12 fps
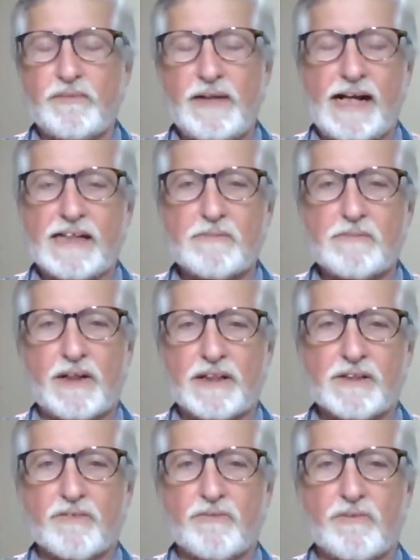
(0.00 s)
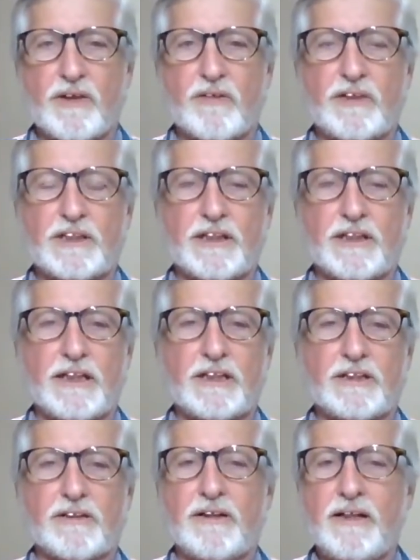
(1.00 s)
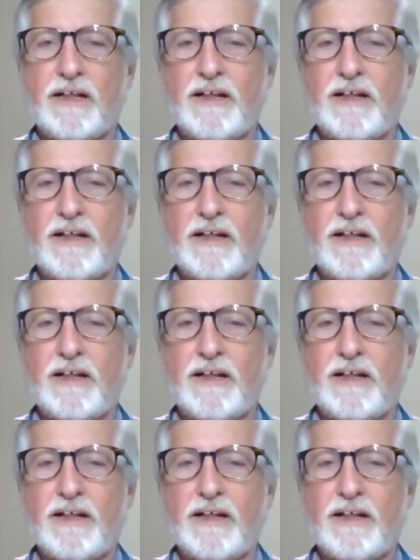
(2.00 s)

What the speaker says: aspects of education.